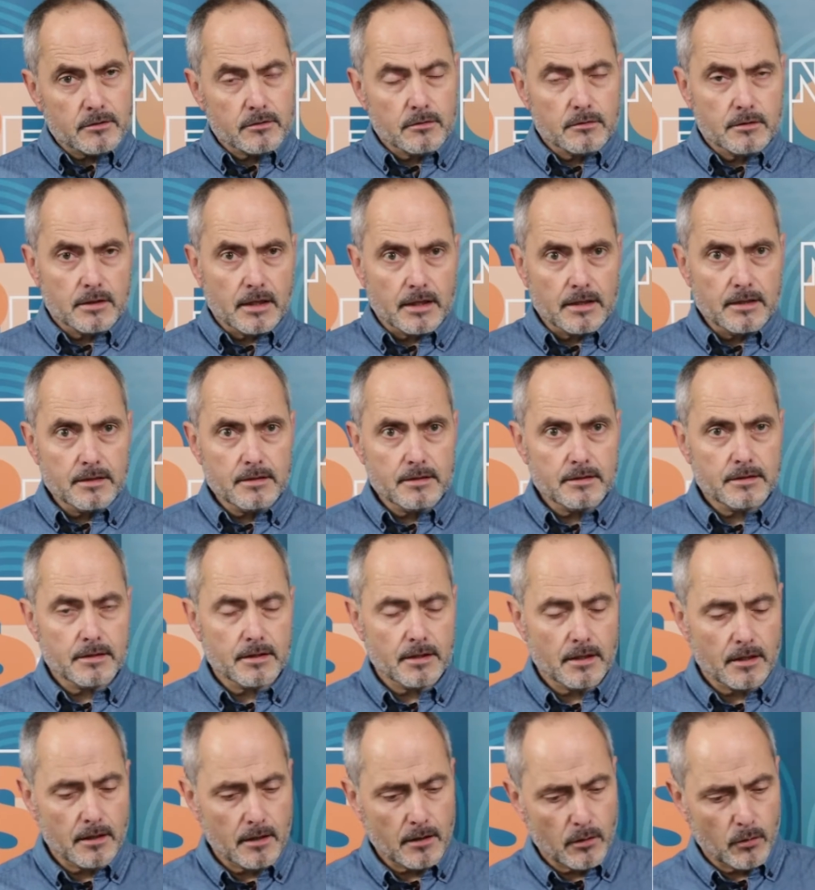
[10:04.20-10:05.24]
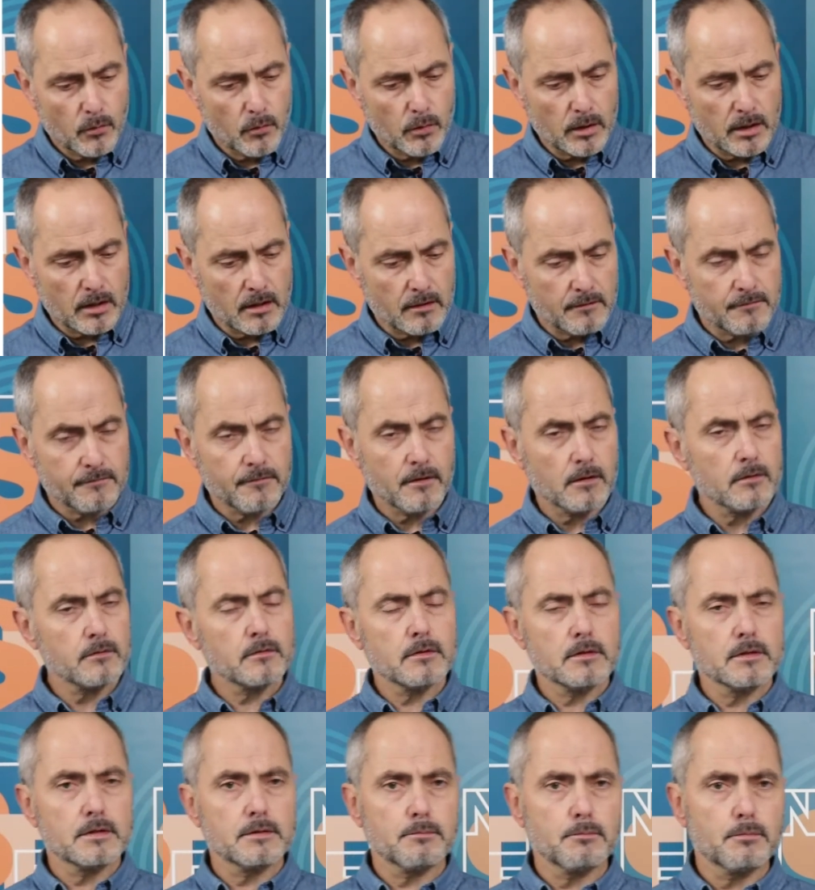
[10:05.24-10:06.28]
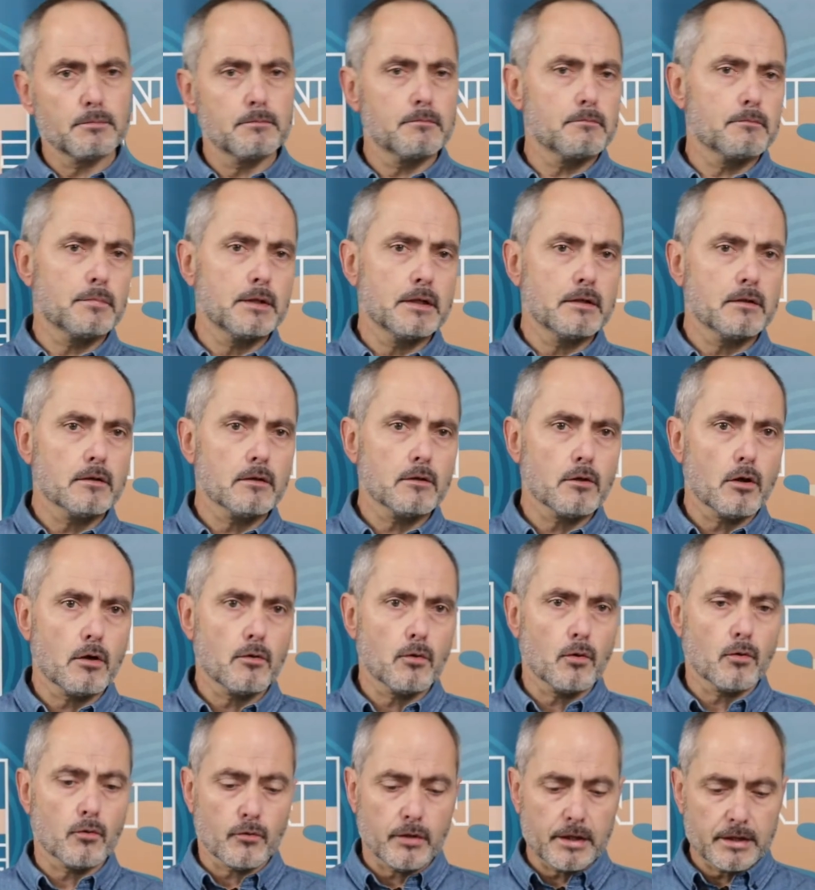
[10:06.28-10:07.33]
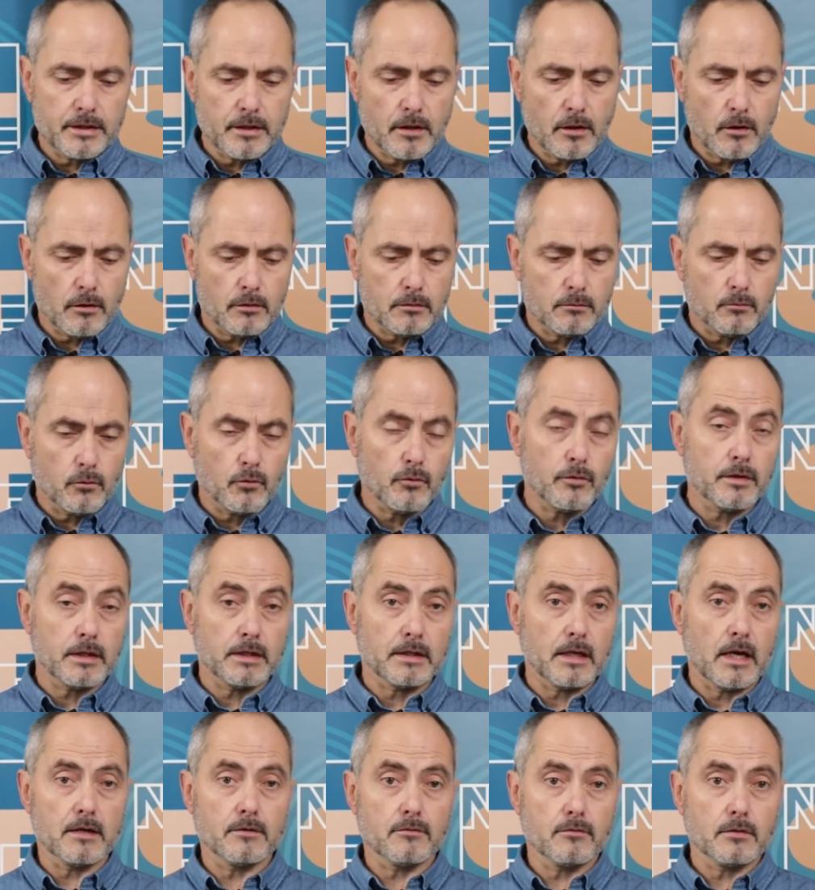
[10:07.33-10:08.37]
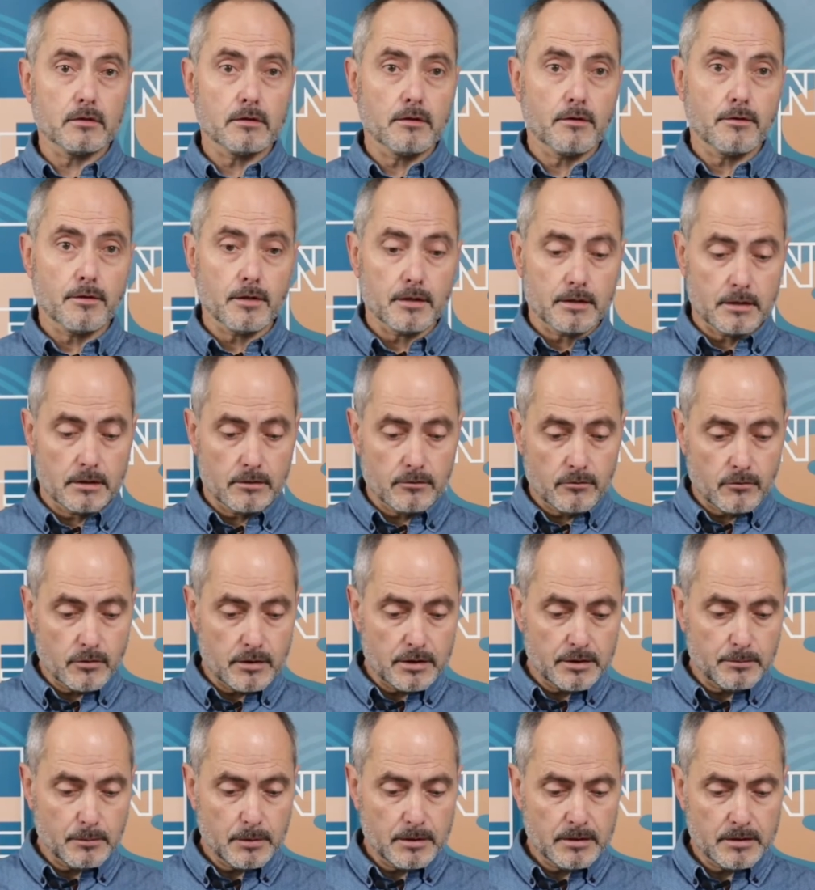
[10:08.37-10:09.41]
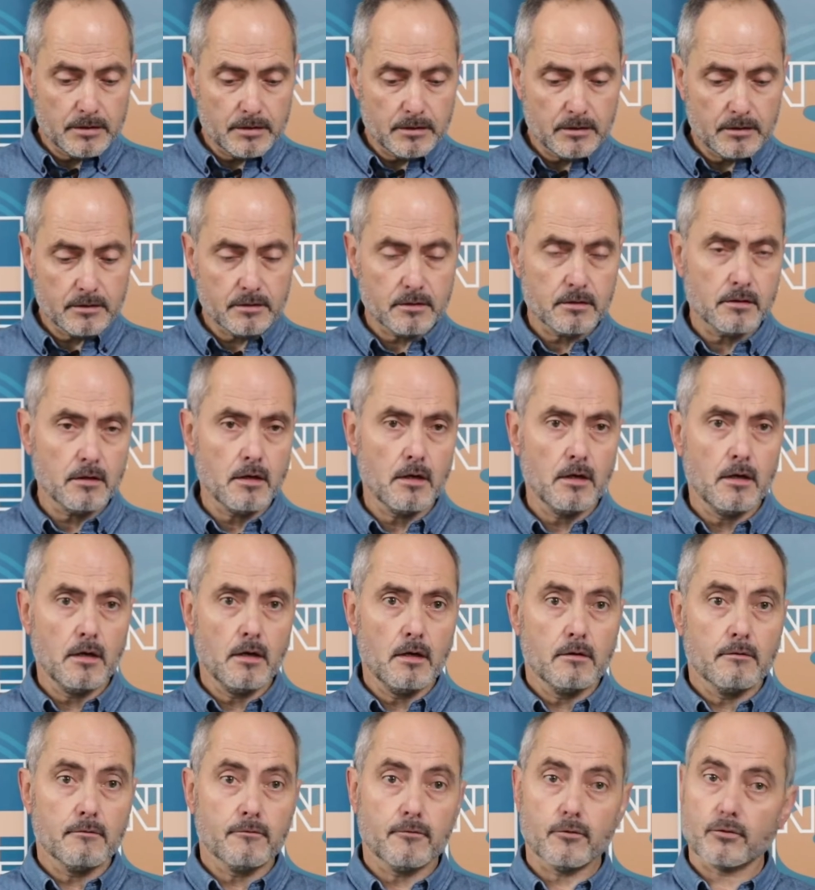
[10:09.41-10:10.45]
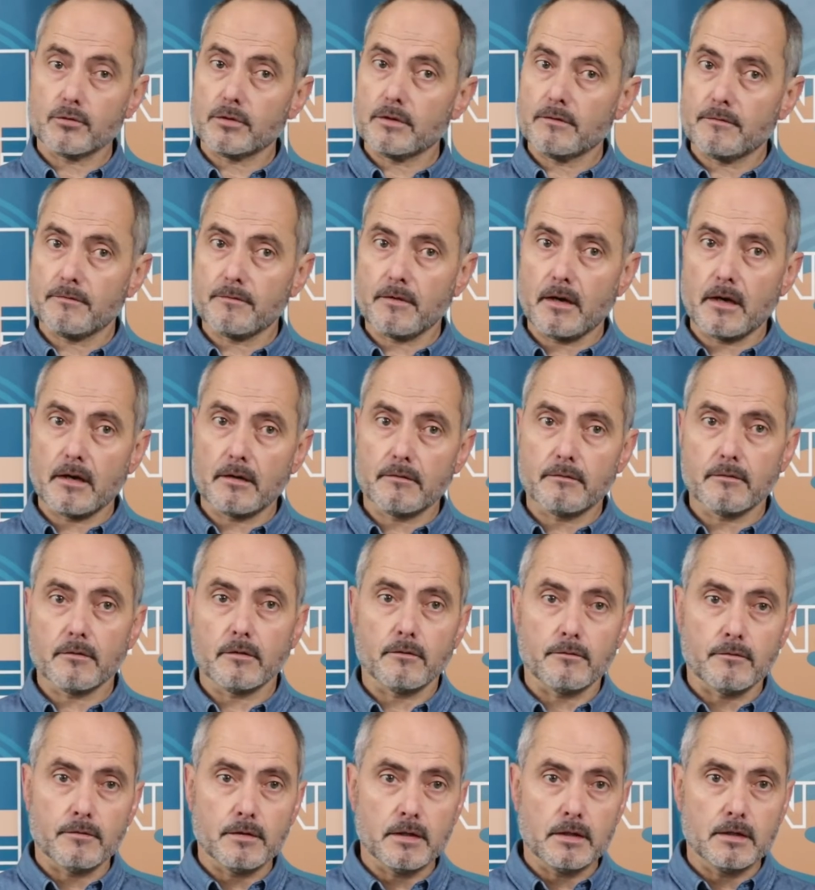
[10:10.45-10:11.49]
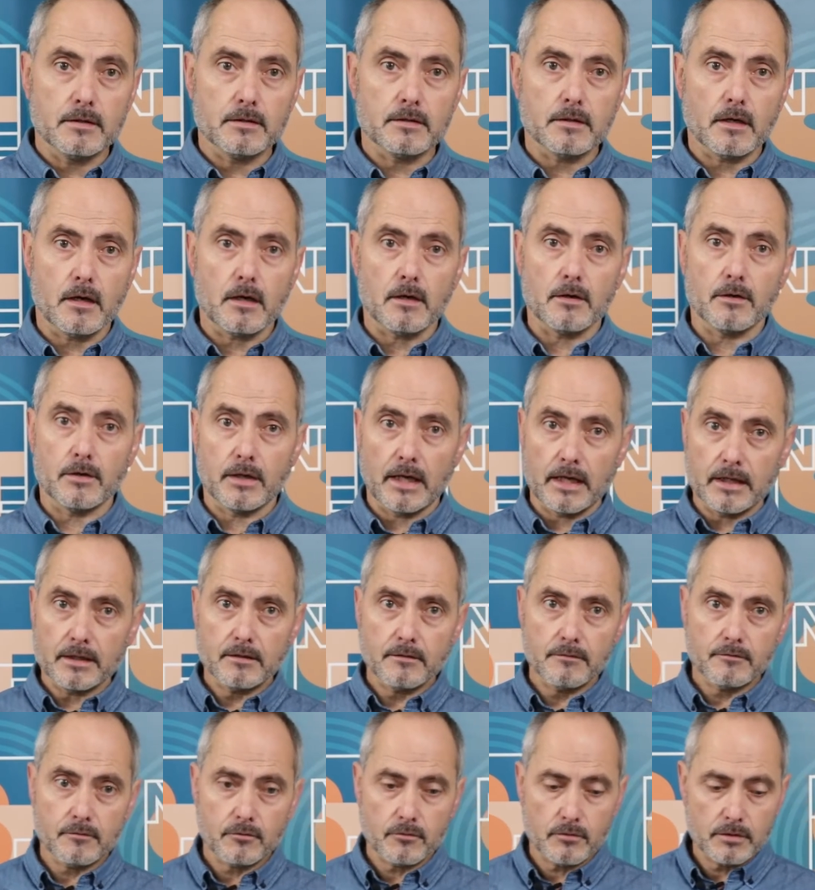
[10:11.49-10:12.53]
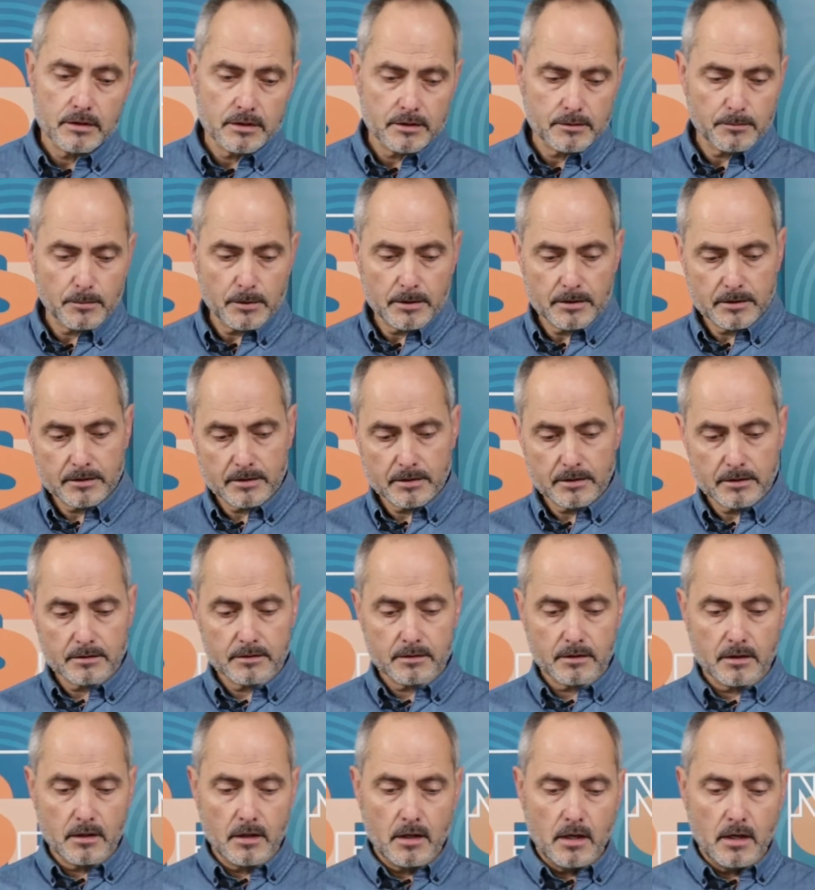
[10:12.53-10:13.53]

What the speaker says: to date, we have found this beetle already on more than 130 tree species. 45 of these are native tree species.